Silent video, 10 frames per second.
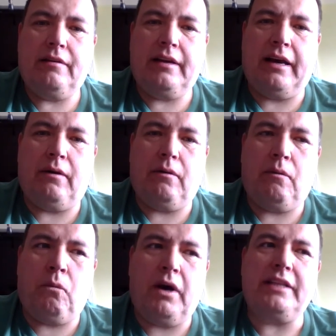Now,
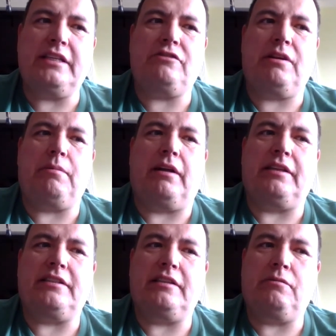what is interesting about
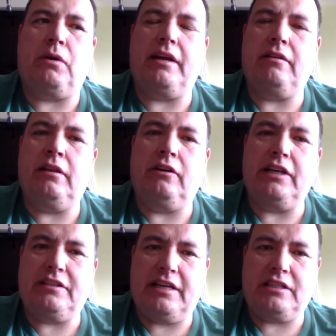this is what it literally
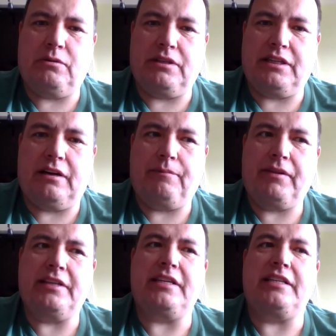says to us here.
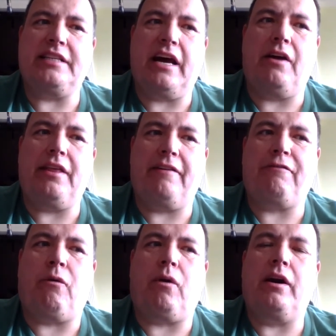It says, "Now
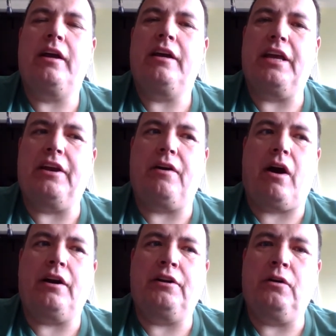therefore you
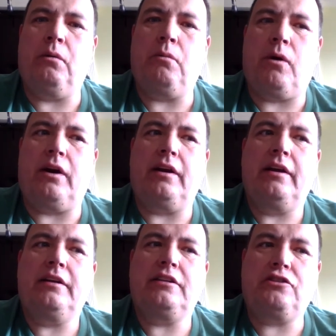are no more
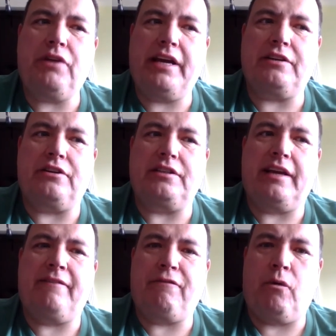strangers
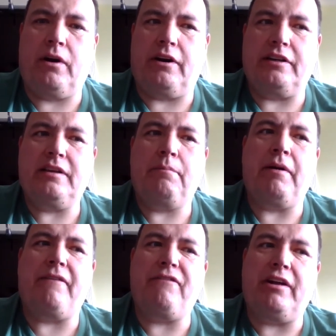and foreigners,
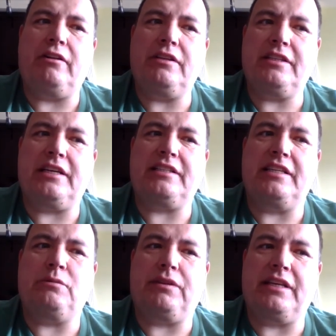but fellow
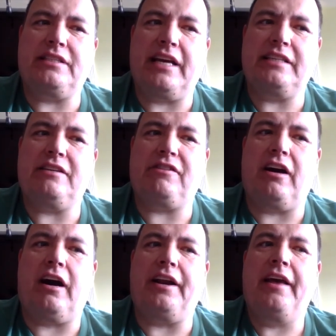citizens with the saints of
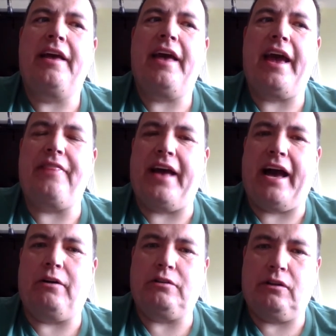God and the
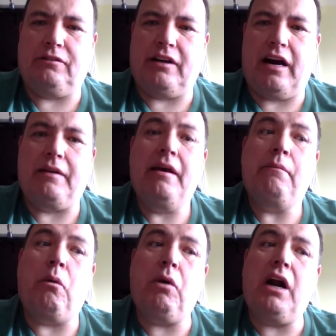household of God."
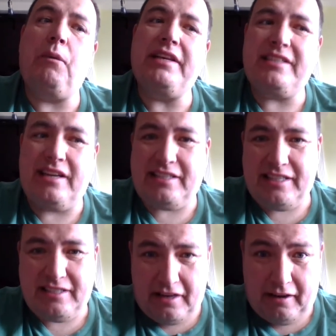But where are we
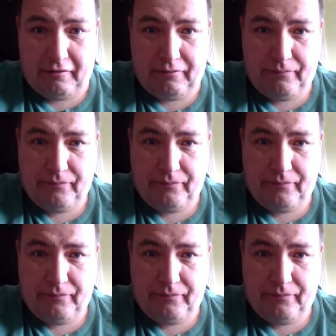citizens of?